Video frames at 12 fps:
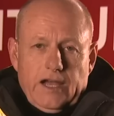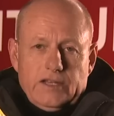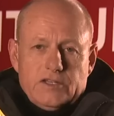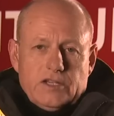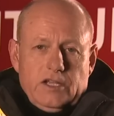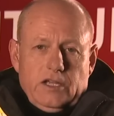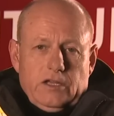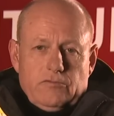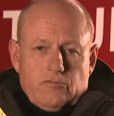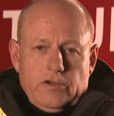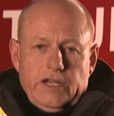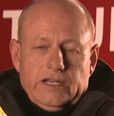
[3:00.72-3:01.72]
And
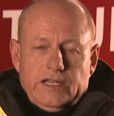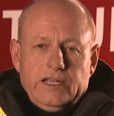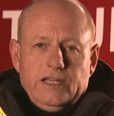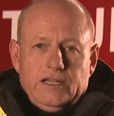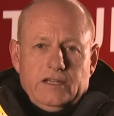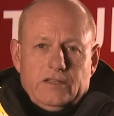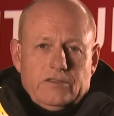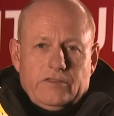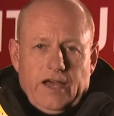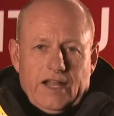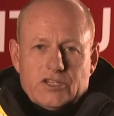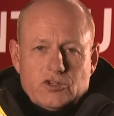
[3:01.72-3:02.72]
really,
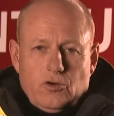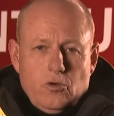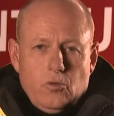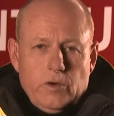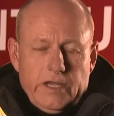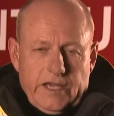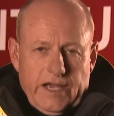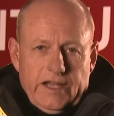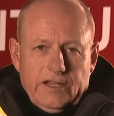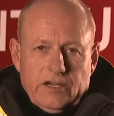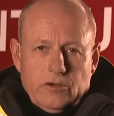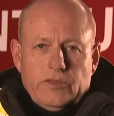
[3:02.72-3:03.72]
that's all we
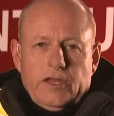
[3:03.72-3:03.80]
can go.